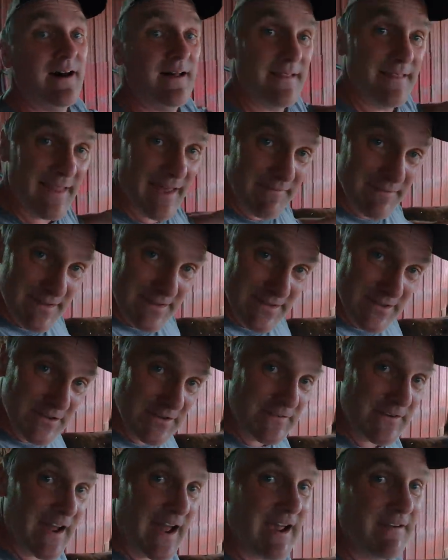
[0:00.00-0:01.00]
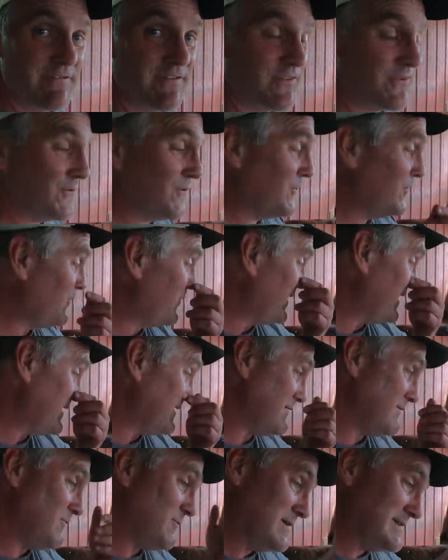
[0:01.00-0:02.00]
11 survived through, and
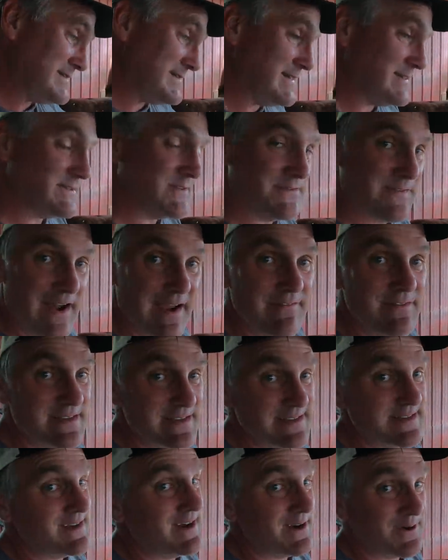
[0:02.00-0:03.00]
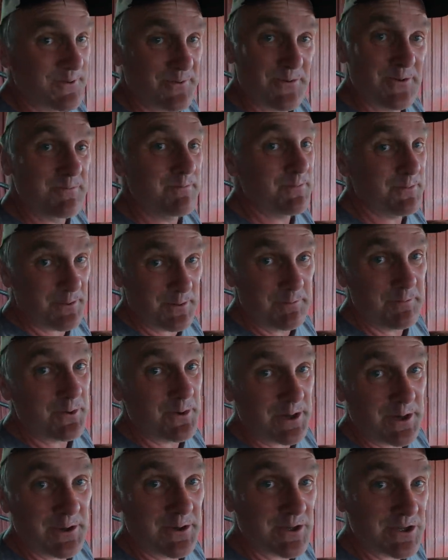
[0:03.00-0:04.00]
once they survived this long, we're in
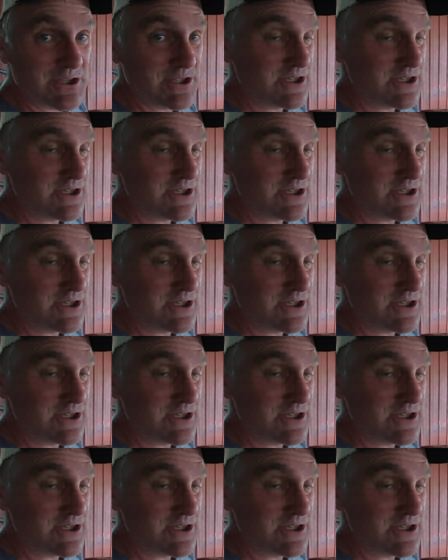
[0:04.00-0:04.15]
pretty good